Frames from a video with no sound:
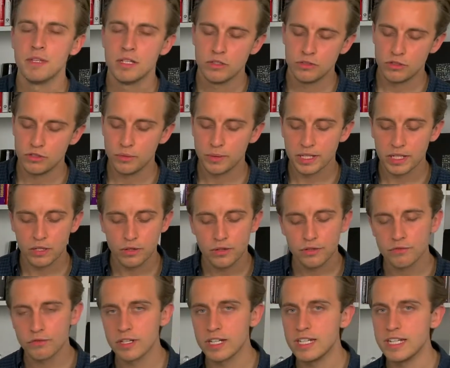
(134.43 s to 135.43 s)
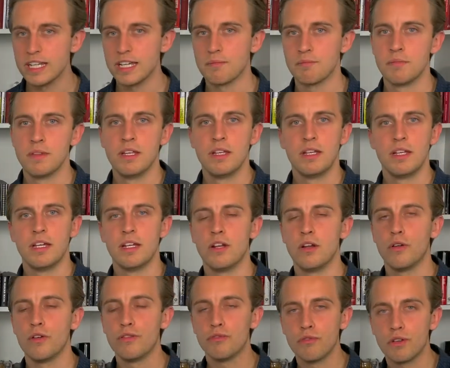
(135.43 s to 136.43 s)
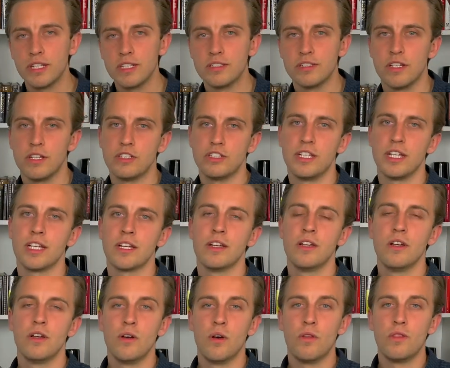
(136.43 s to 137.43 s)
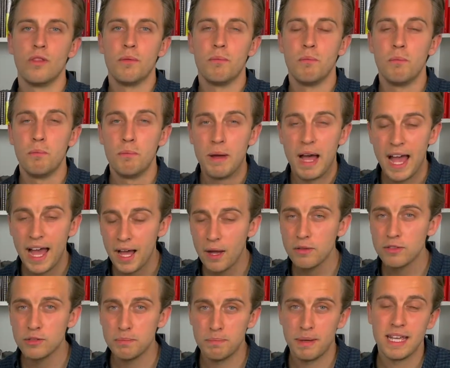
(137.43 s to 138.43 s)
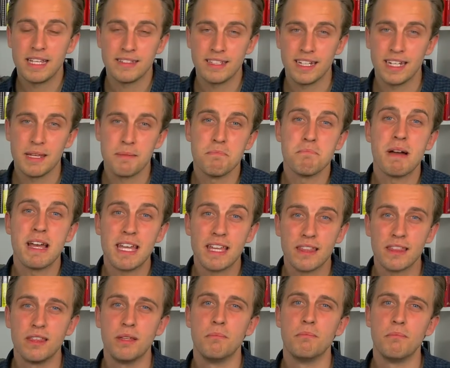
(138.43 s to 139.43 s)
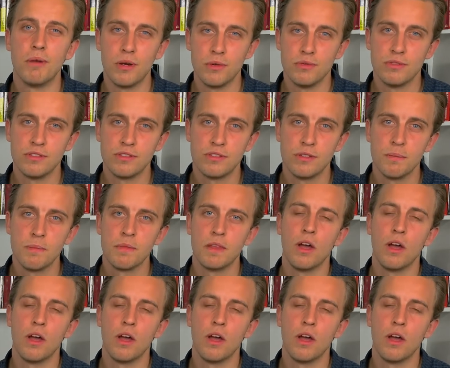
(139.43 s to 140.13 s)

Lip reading: to doing a lot of reading and a lot of researching on how to basically make the most